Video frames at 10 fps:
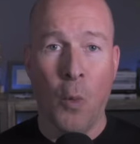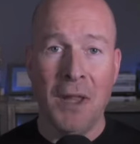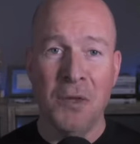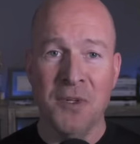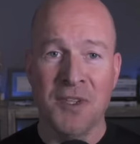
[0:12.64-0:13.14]

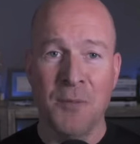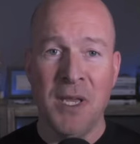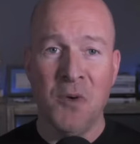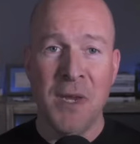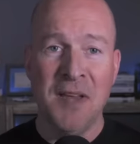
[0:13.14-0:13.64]
Well, it was a
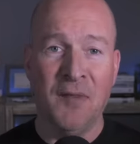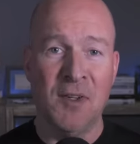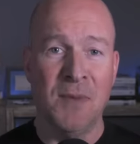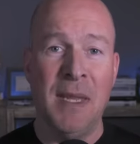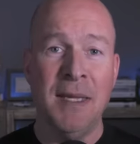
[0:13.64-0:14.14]
big week
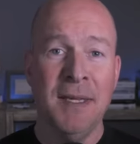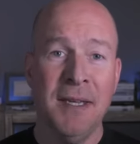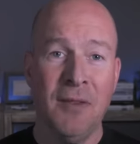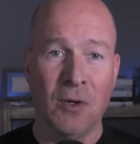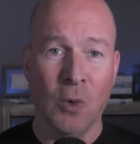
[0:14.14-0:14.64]
for
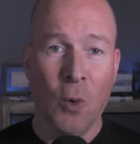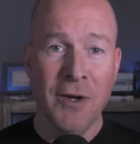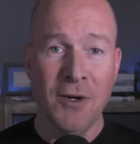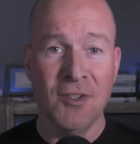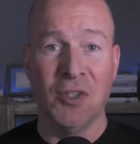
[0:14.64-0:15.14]
Dominion and their
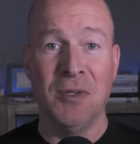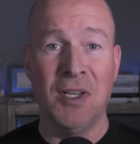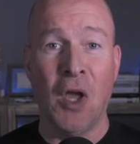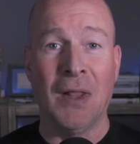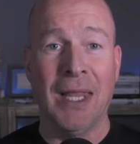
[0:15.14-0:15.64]
lawyers who
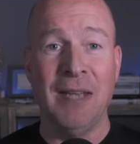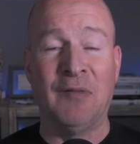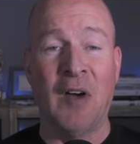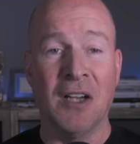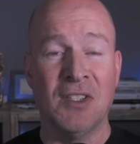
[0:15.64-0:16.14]
did not
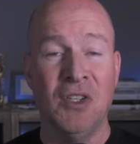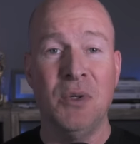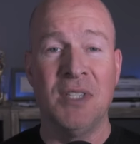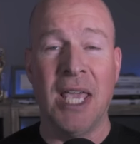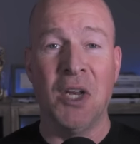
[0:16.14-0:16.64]
let Fox
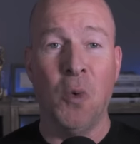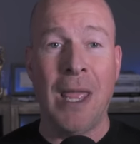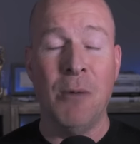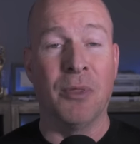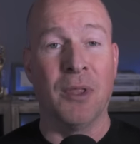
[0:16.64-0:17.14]
News get
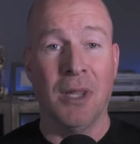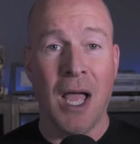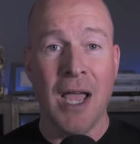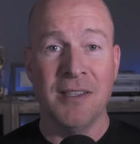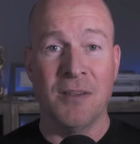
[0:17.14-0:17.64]
away with the
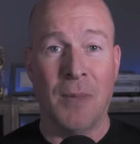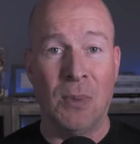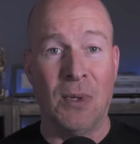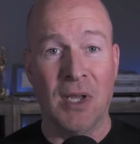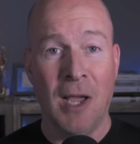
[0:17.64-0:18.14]
lies
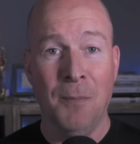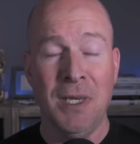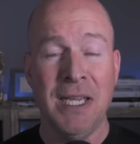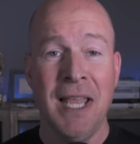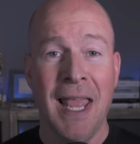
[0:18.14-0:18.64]
about their
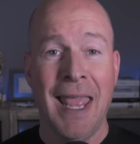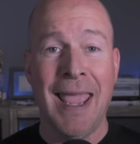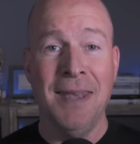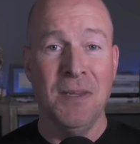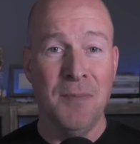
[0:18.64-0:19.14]
company.
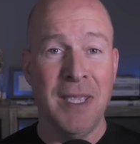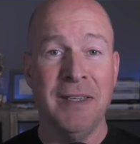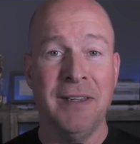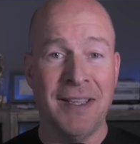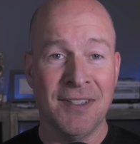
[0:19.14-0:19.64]
And
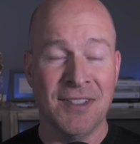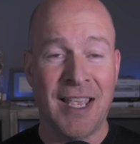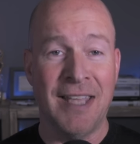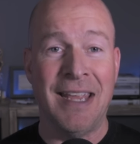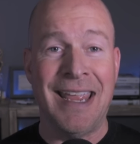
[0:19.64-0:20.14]
Dominion has
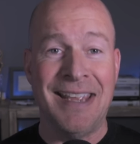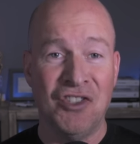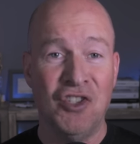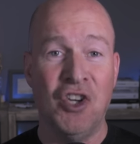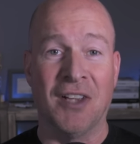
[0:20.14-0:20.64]
said
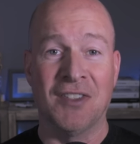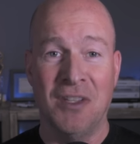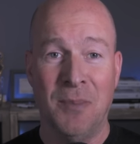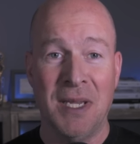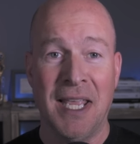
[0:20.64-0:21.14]
it's
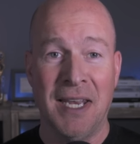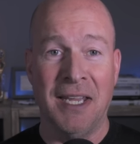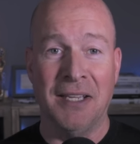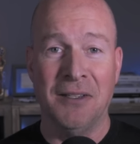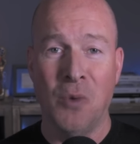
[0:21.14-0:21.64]
just the
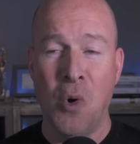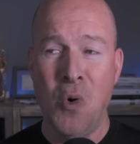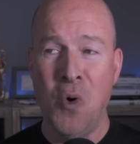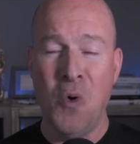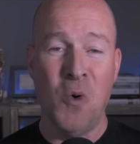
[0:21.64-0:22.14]
beginning.
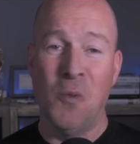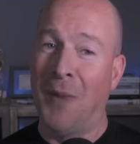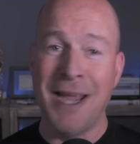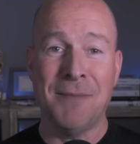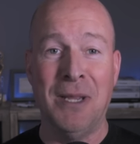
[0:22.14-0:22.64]
Ooh,
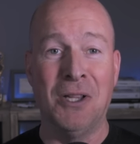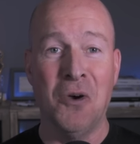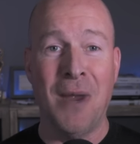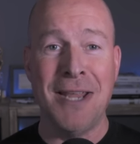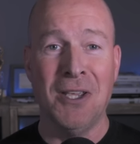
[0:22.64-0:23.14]
Mike
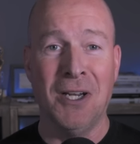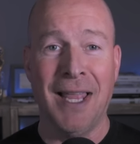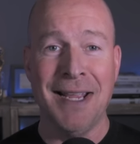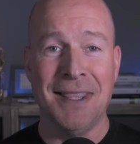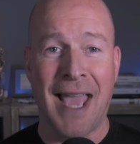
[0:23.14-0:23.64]
Pillow ain't gonna
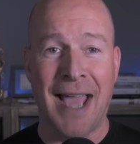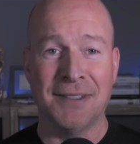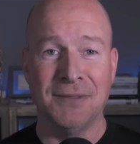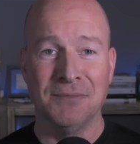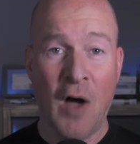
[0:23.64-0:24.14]
like
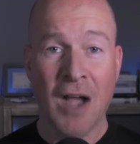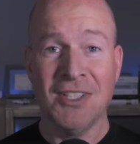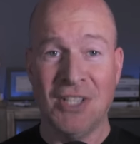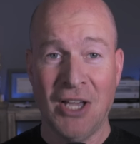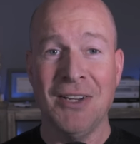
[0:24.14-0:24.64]
that.
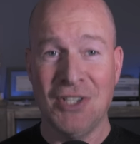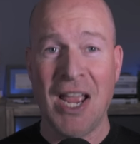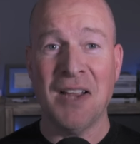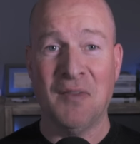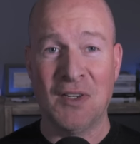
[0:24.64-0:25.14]
Fox cut a
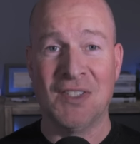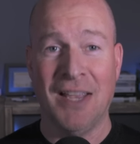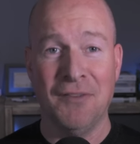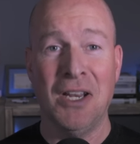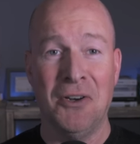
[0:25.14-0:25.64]
check for
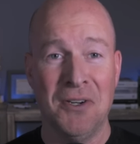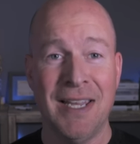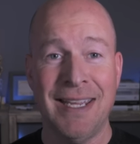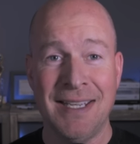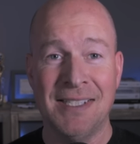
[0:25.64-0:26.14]

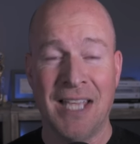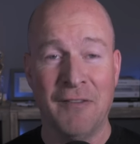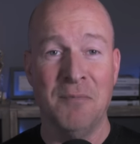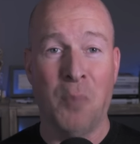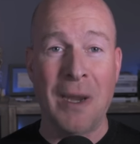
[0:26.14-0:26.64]

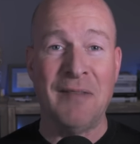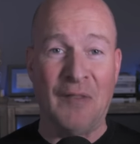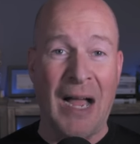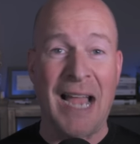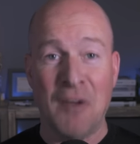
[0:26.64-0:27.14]

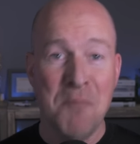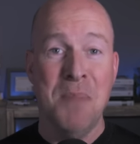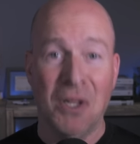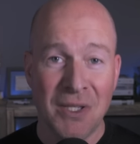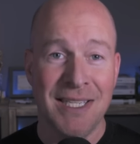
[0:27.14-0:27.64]
$787.5
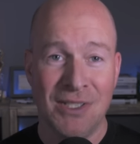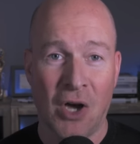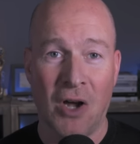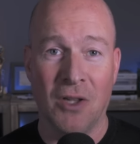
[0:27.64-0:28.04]
million,